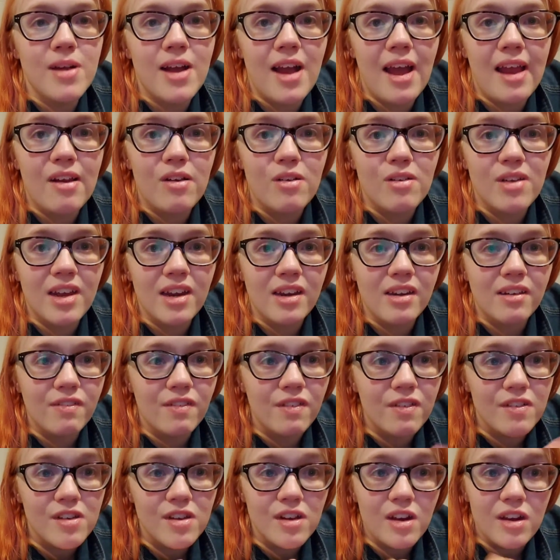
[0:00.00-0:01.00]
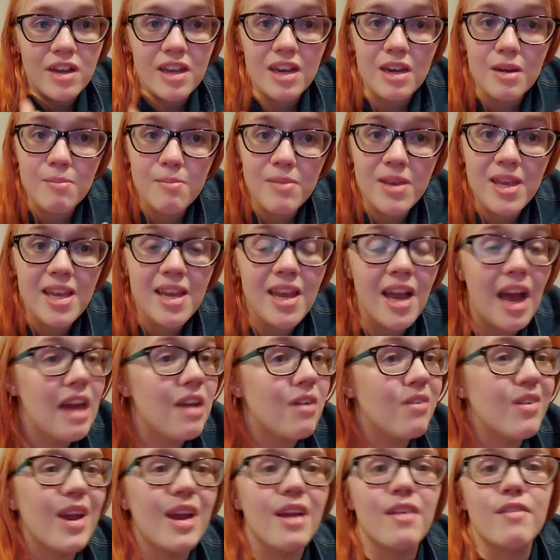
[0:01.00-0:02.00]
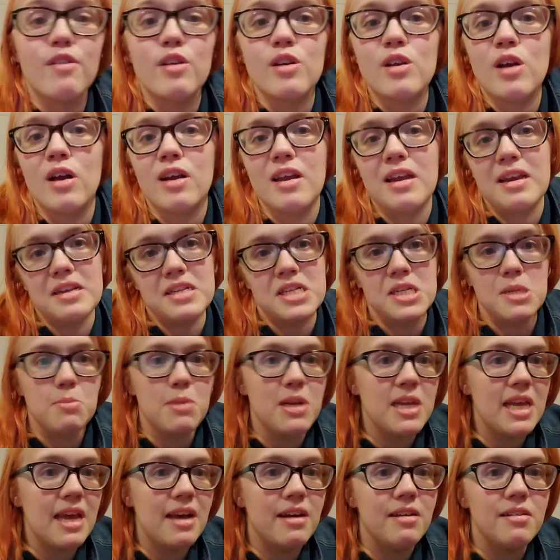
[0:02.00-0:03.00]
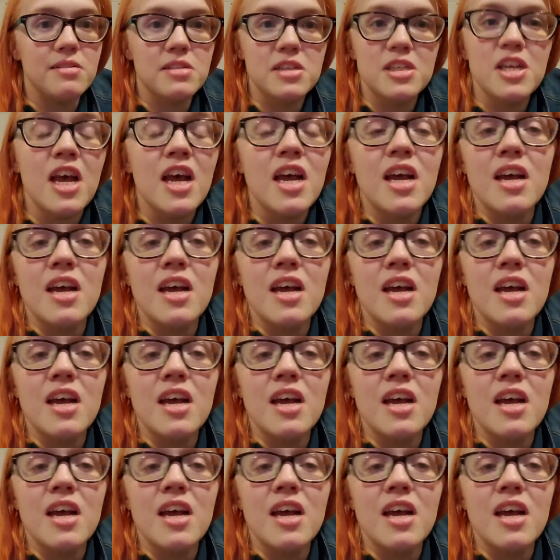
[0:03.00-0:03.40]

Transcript: I don't care if you're talking to me. I don't care if you're talking to somebody else.